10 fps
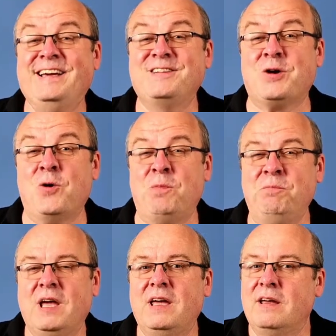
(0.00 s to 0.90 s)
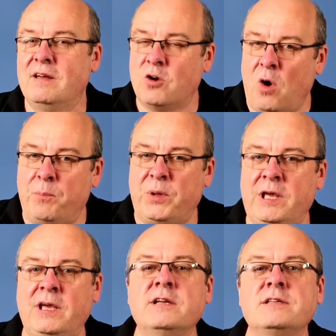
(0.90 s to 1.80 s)
So
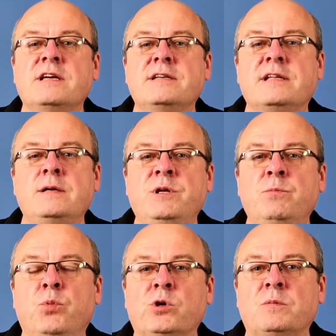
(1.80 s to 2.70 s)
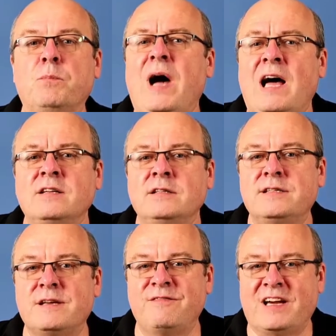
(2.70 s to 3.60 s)
copying is an extremely important part, and
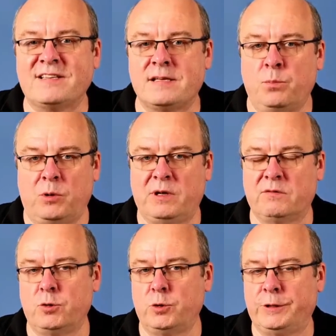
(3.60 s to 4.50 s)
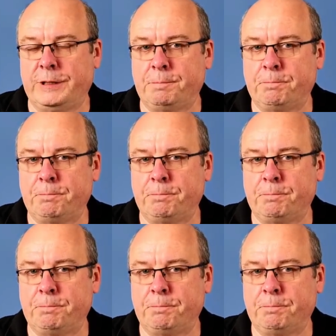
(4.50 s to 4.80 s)
it's a very simple way of learning.